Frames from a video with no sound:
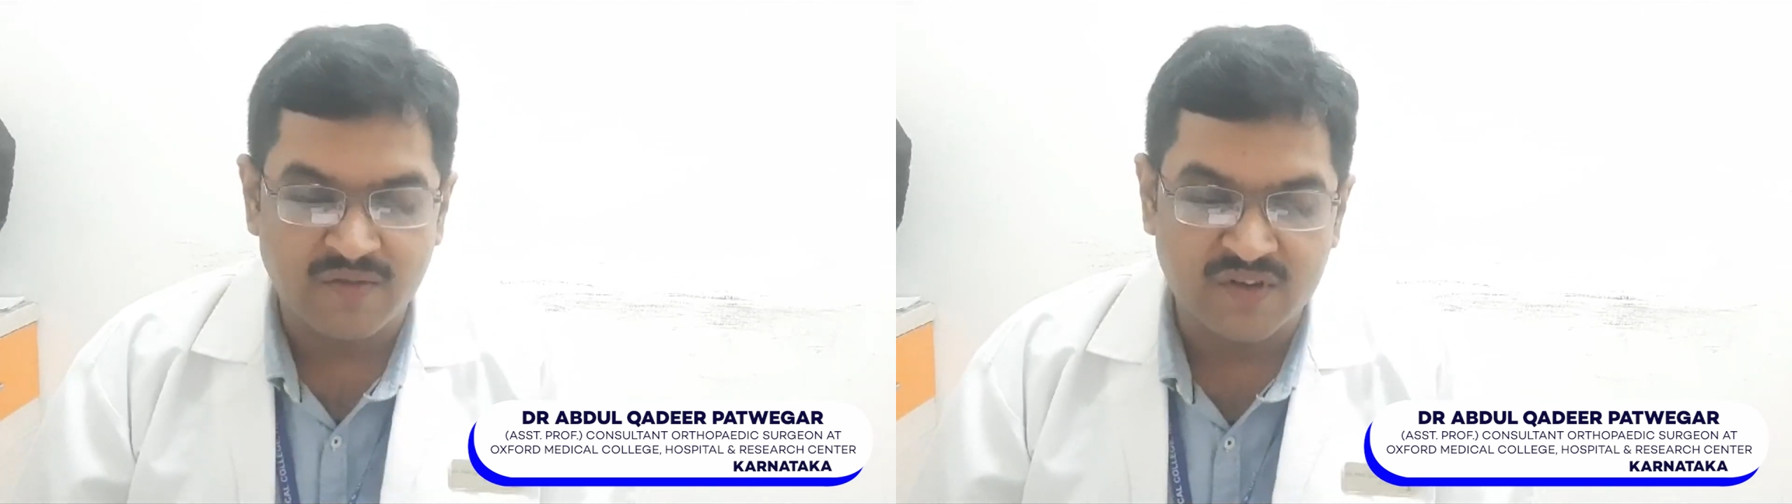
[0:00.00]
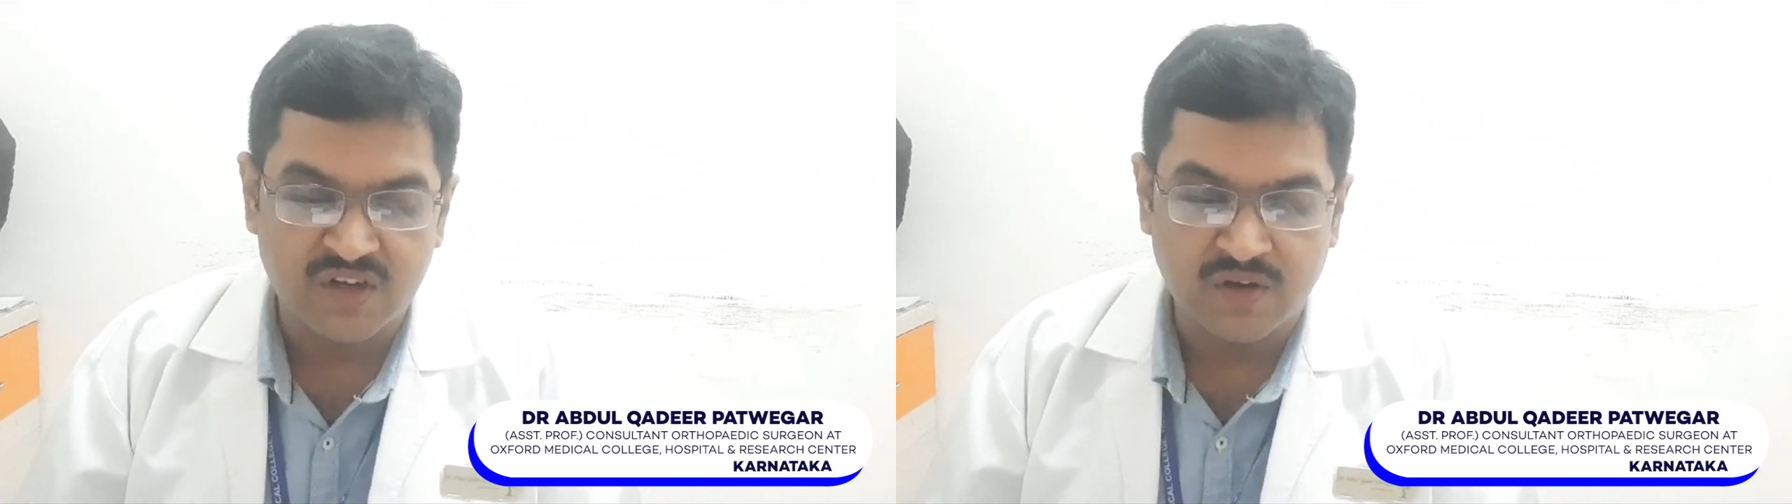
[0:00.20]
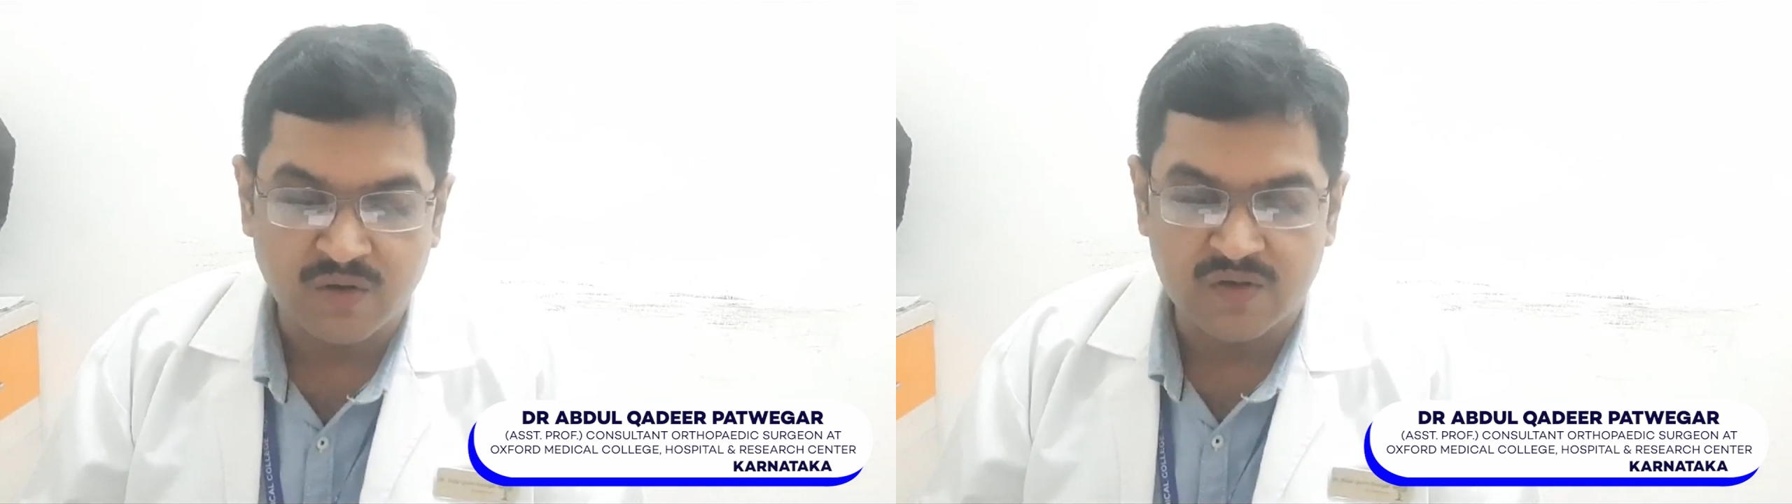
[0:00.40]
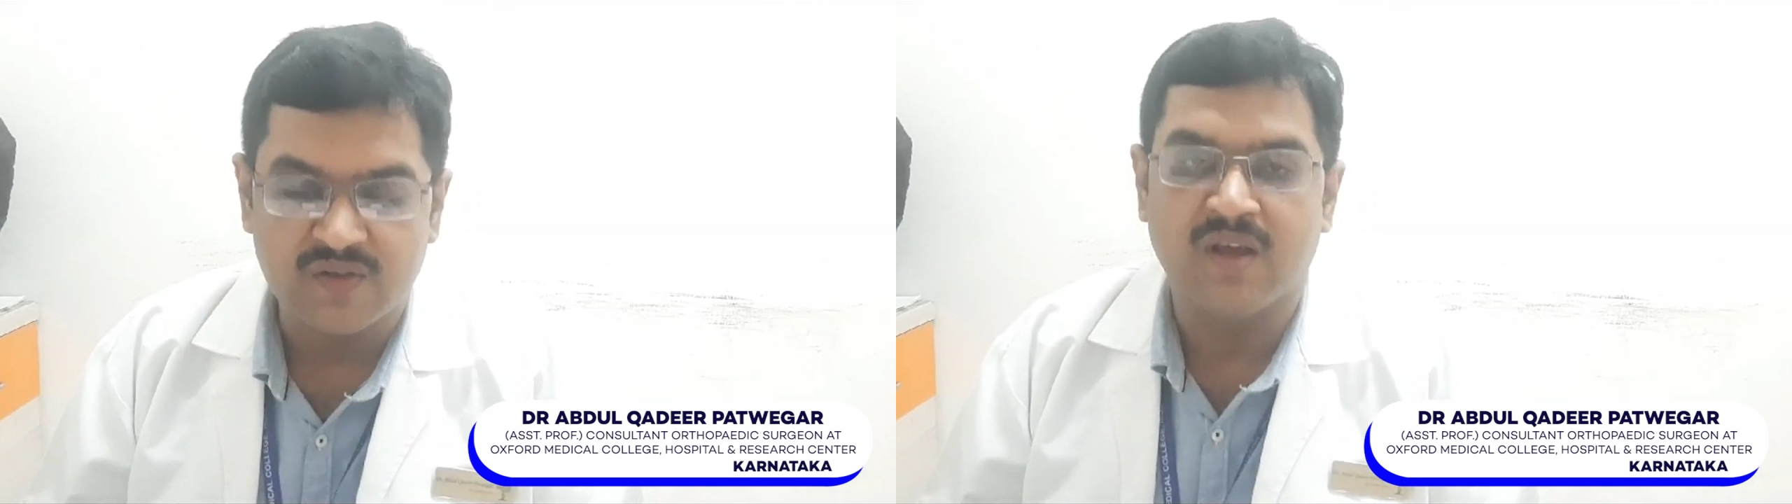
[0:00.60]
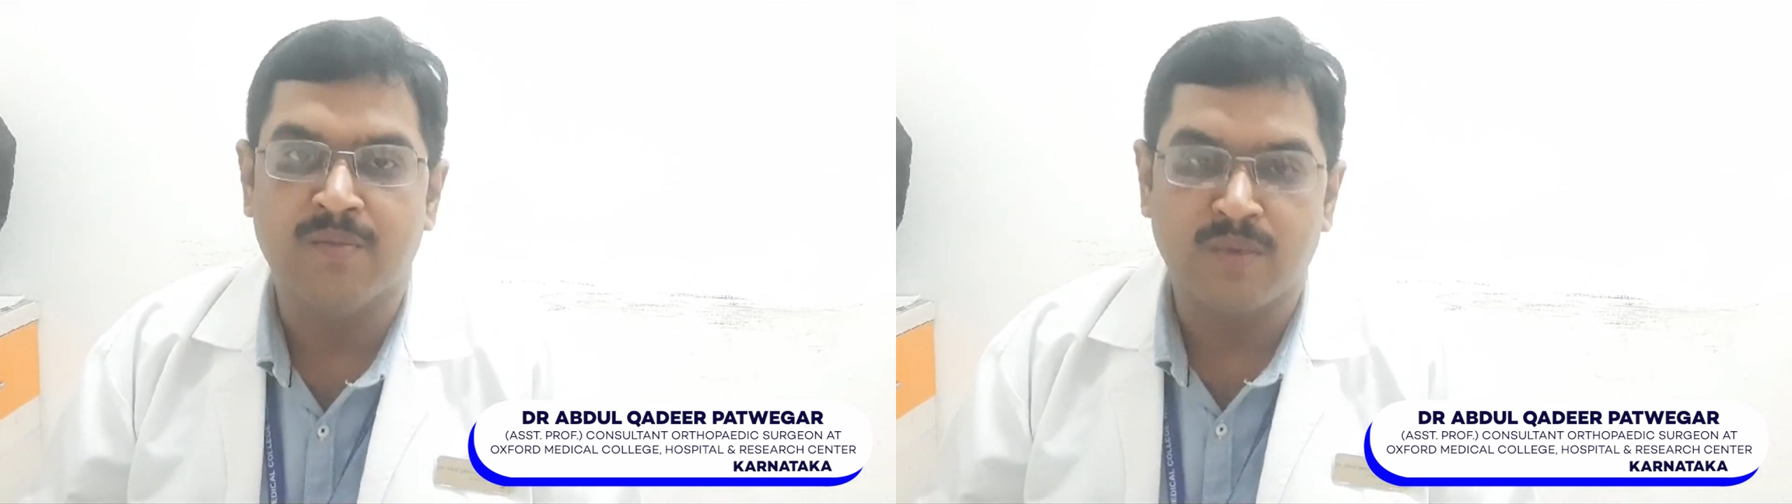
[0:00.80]
which
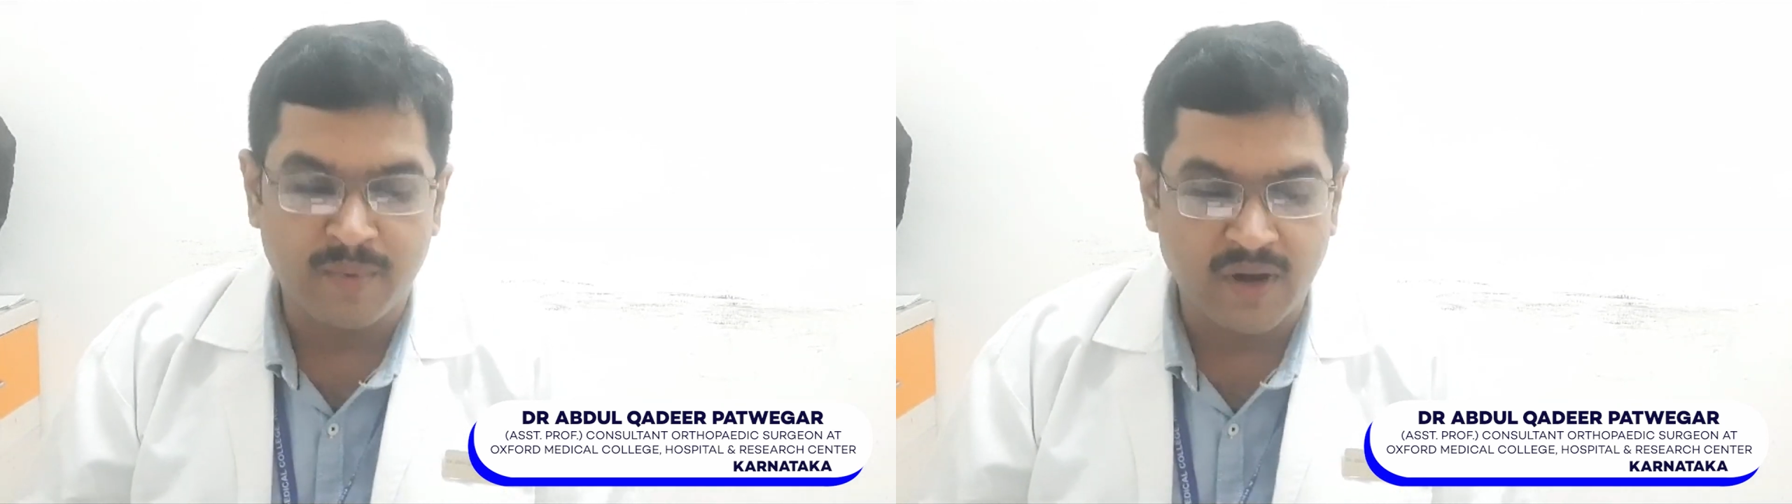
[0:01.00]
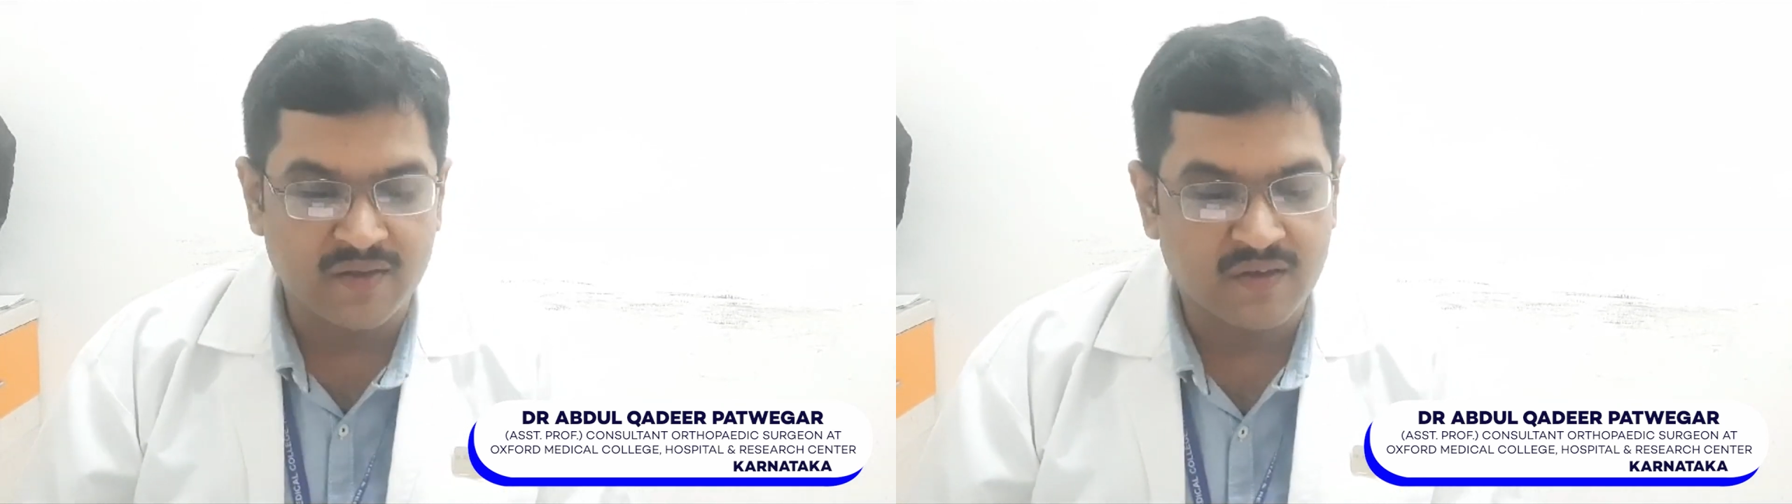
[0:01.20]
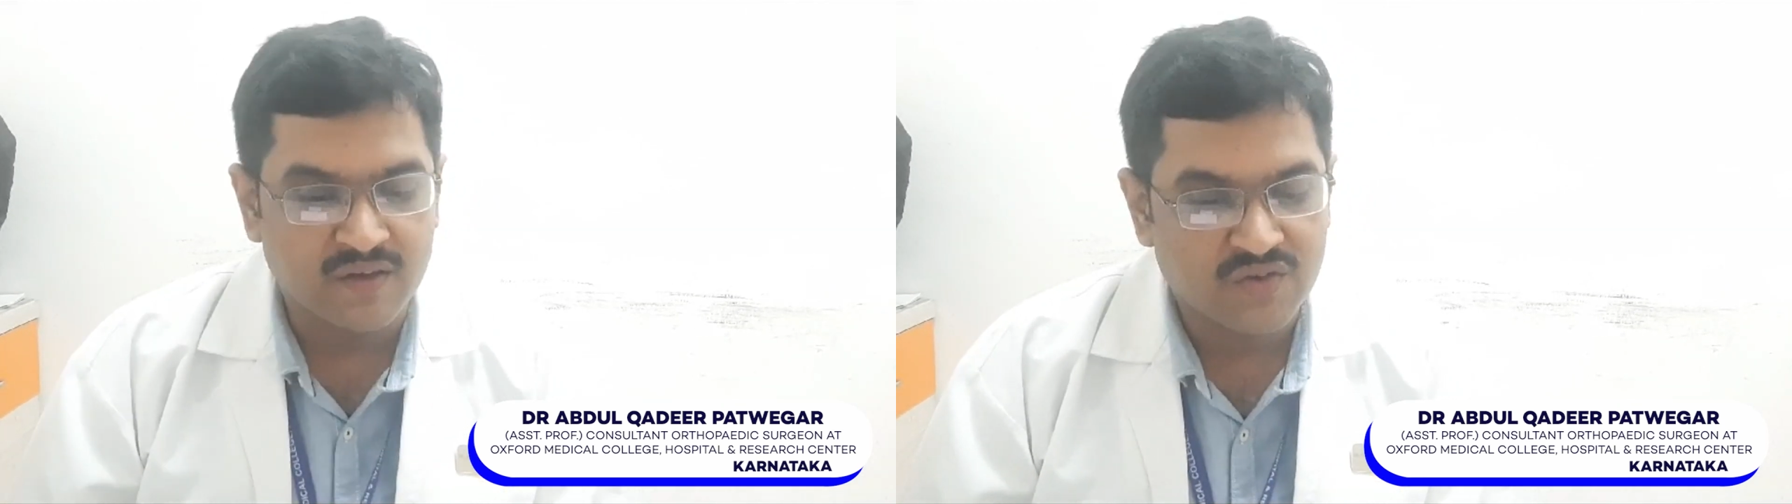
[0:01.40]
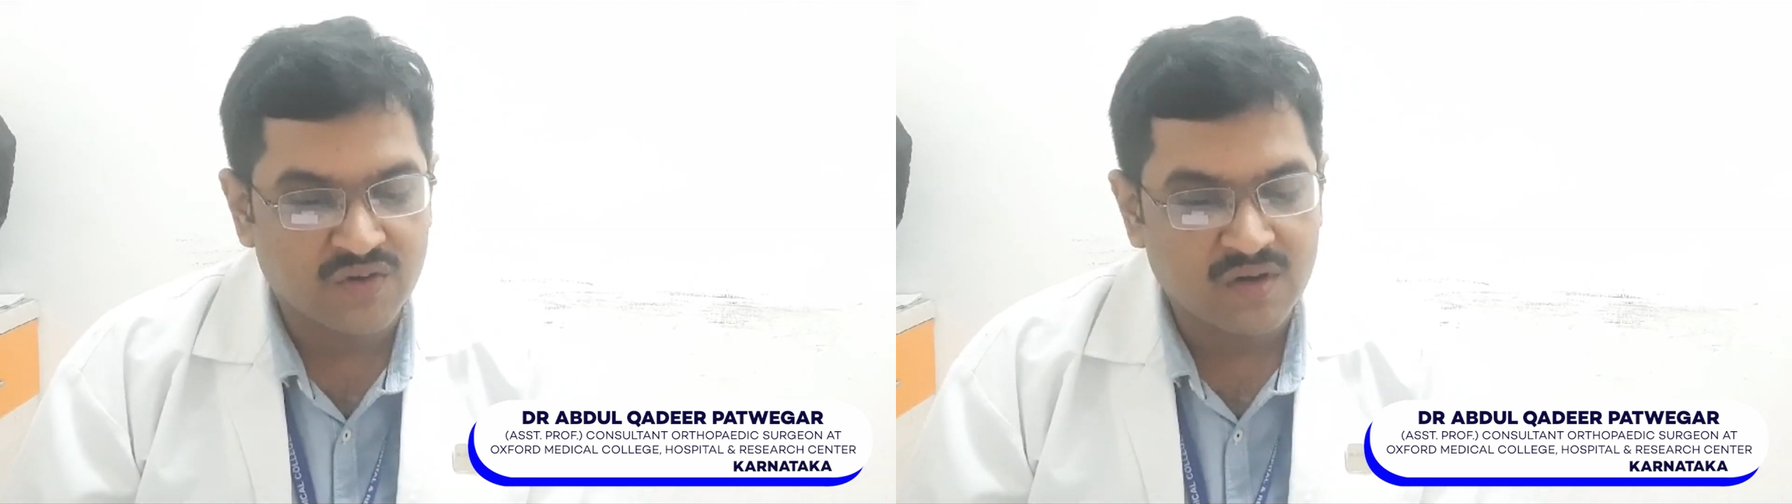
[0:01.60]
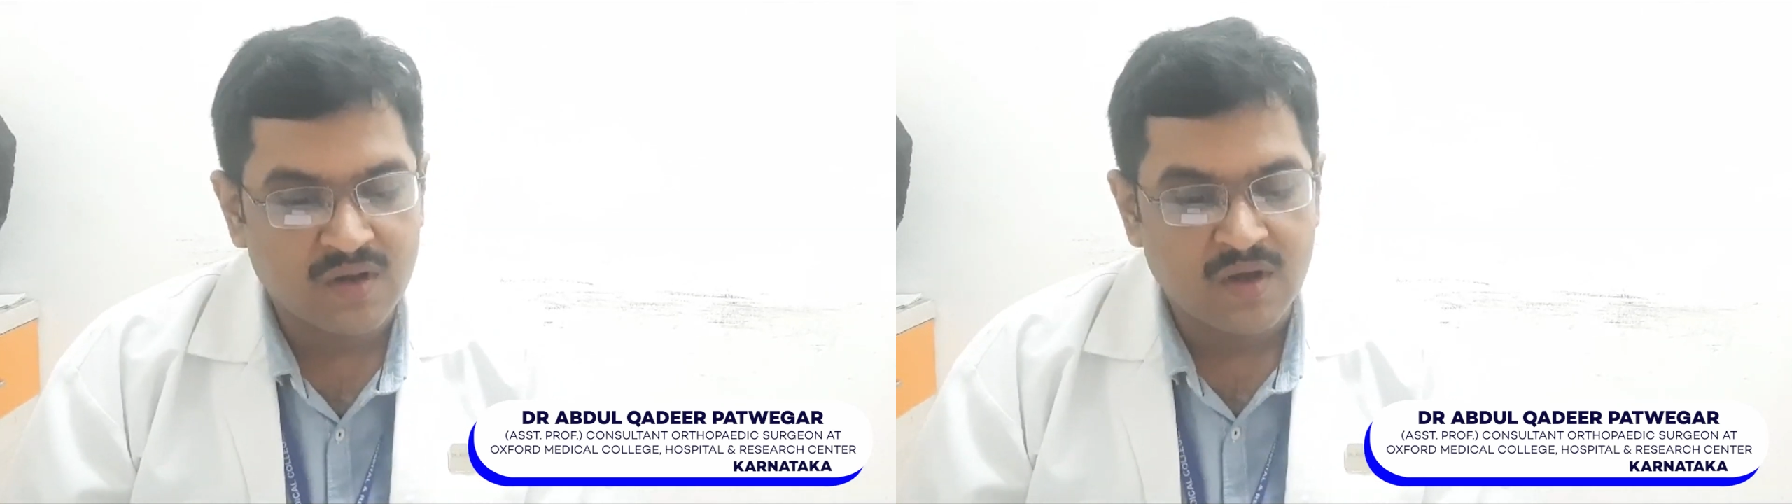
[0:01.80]
includes
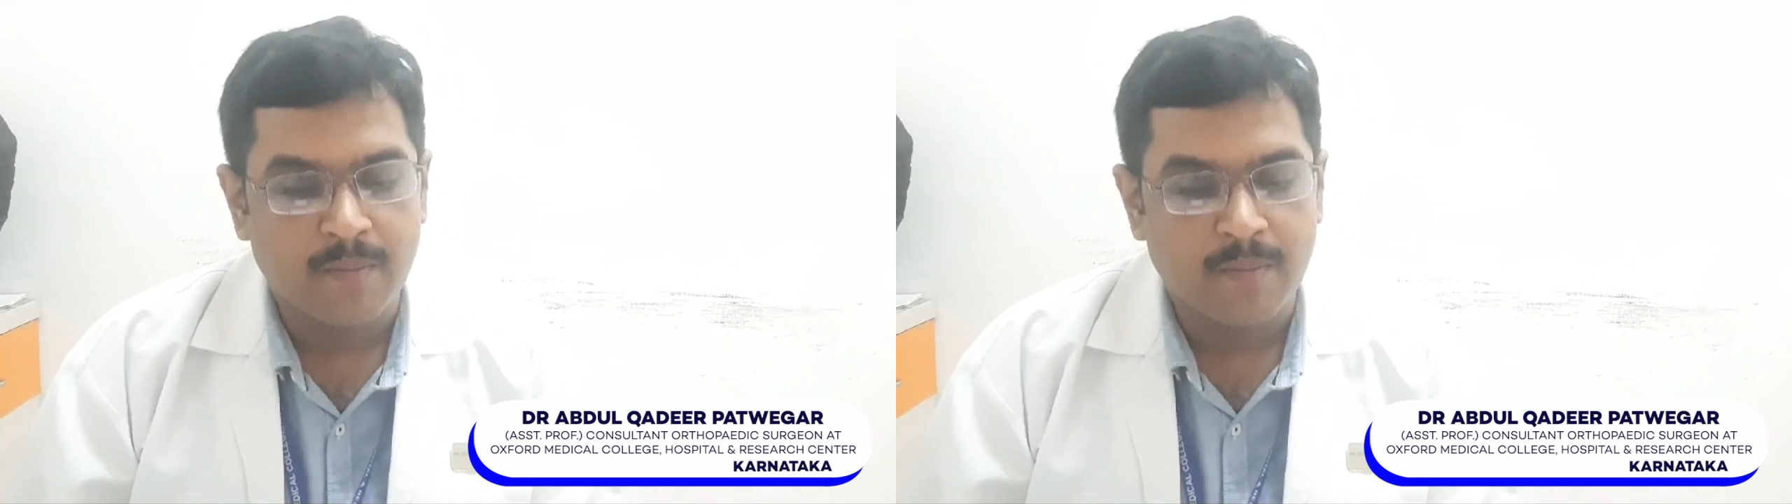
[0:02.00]
immobilization,